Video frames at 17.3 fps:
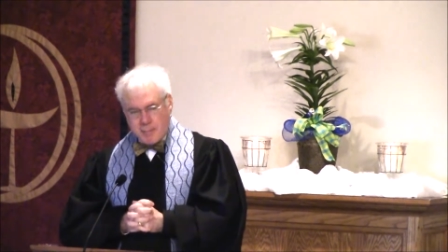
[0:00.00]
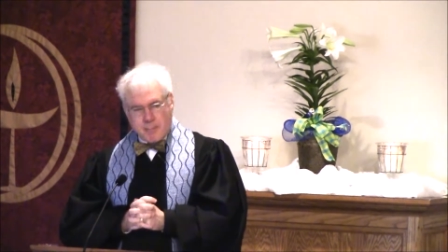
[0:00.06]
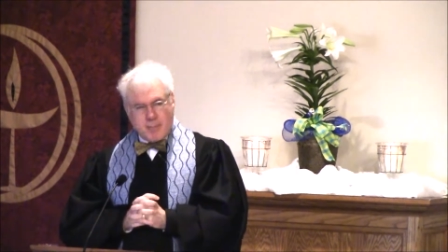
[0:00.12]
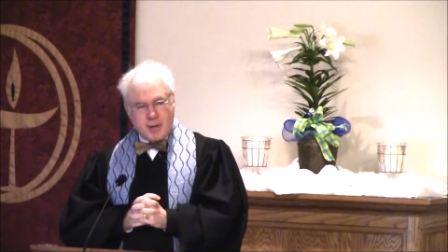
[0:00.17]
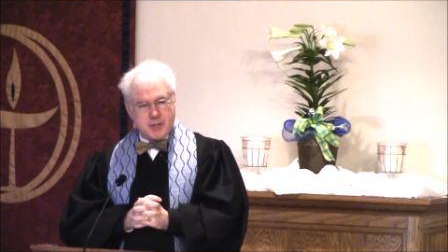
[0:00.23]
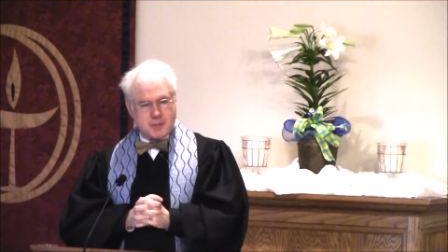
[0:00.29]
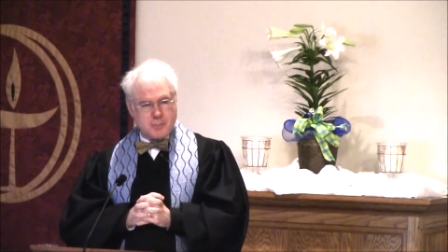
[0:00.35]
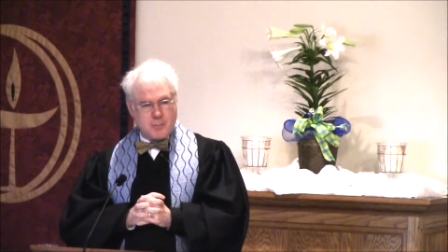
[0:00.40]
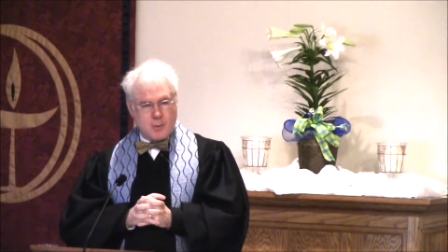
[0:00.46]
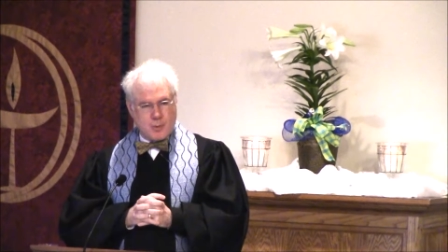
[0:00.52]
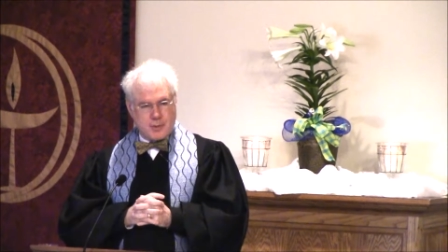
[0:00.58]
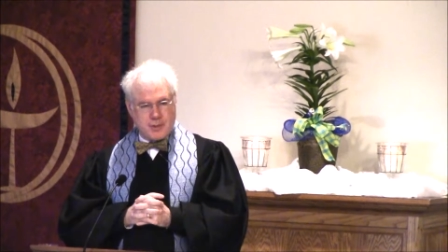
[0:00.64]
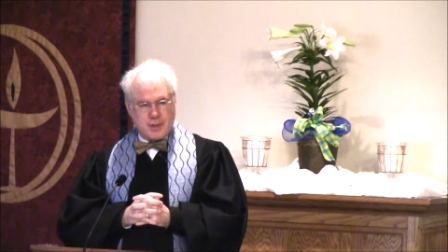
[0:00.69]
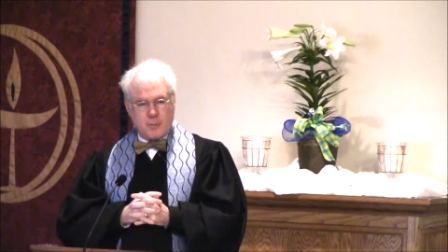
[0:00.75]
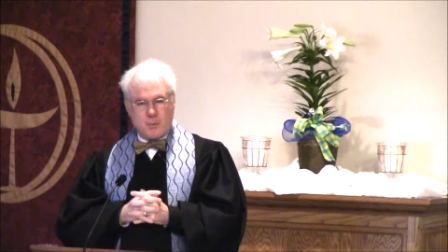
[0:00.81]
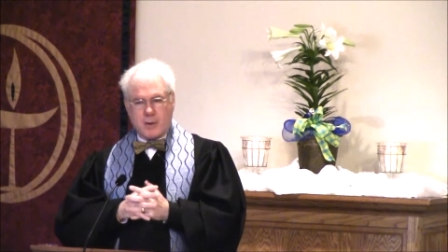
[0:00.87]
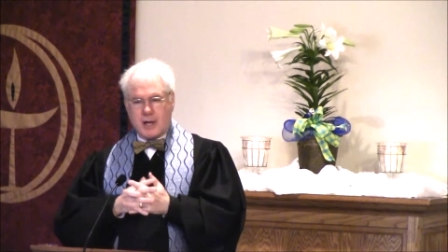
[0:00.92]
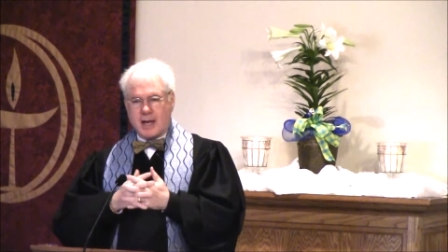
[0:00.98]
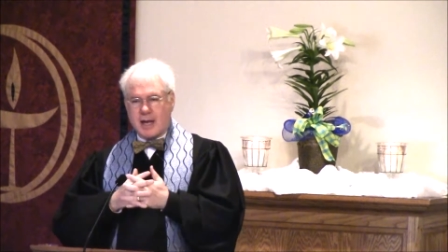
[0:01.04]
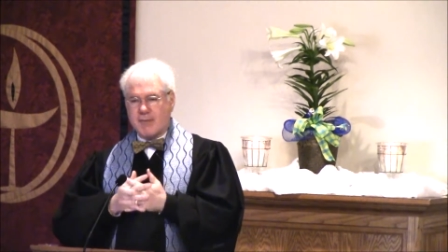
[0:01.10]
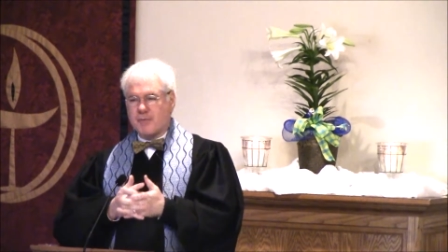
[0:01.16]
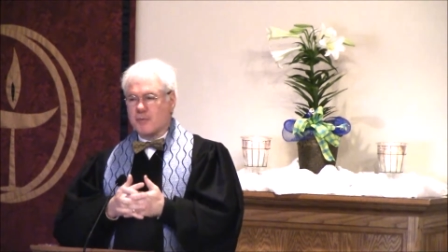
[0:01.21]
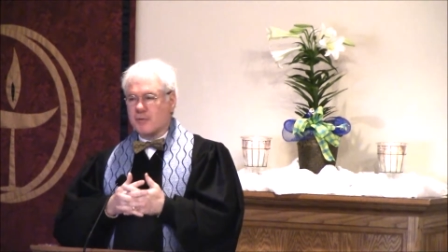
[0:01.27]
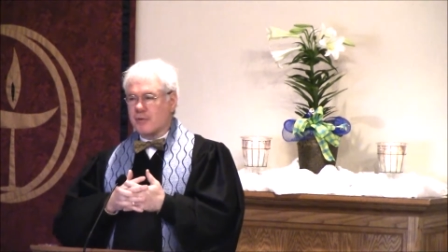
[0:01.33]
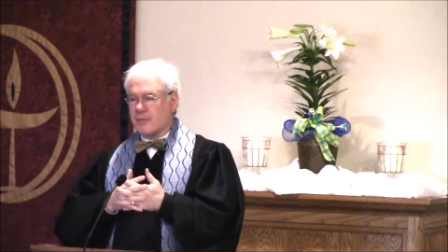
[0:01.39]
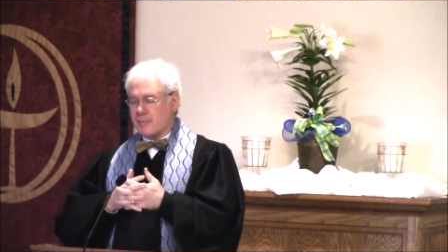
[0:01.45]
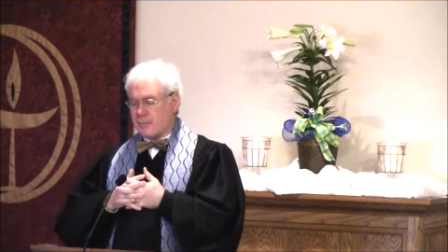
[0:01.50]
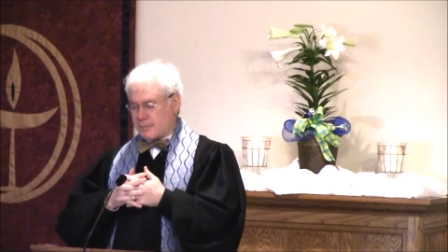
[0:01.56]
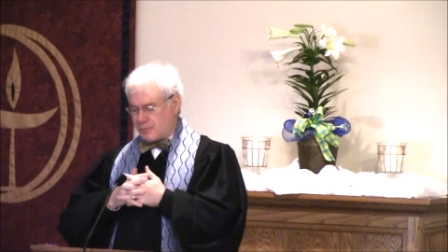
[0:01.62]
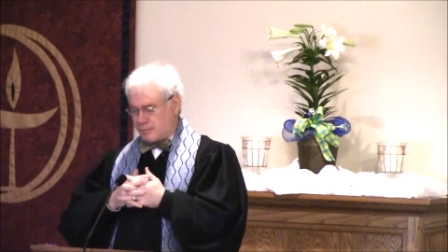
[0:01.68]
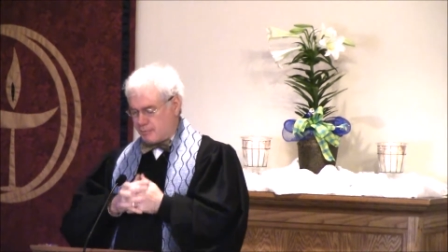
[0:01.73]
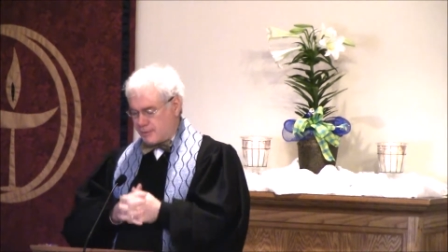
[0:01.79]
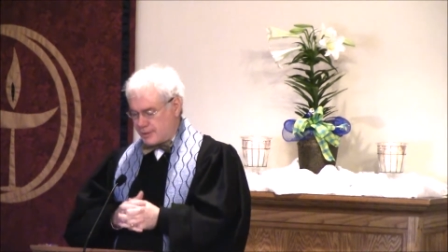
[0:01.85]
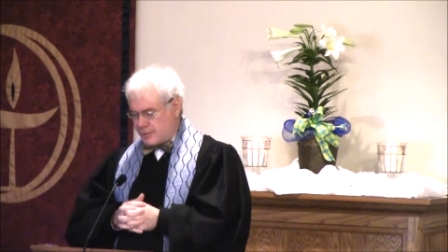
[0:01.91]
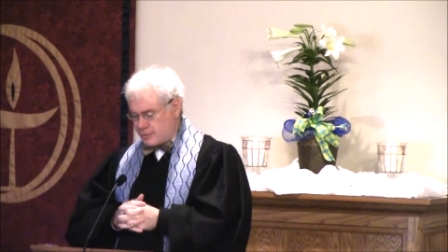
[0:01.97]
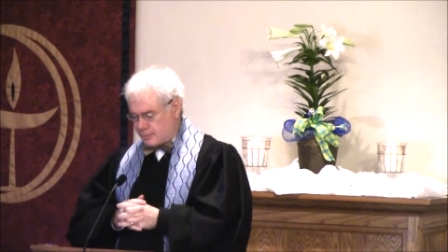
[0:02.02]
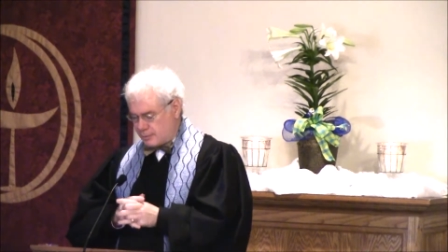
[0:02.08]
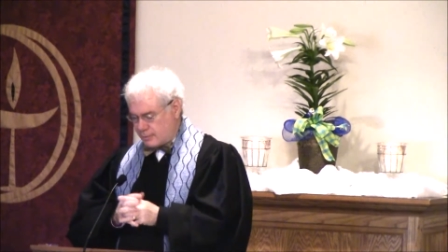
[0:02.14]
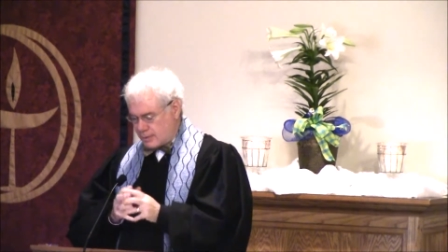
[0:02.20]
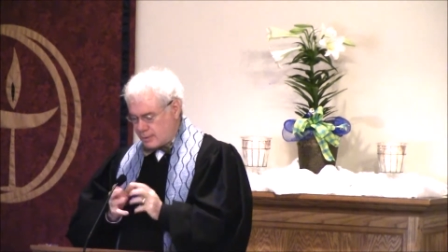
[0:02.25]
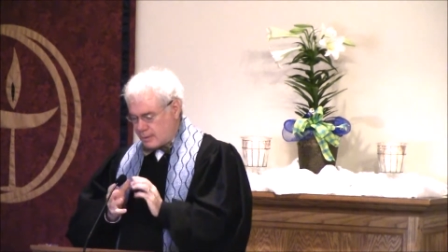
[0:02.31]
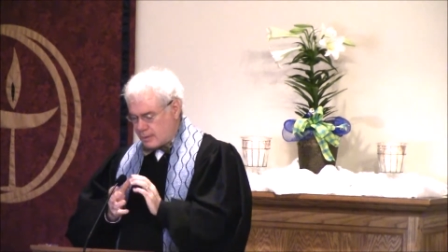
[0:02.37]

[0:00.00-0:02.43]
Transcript: much more than whatever creedal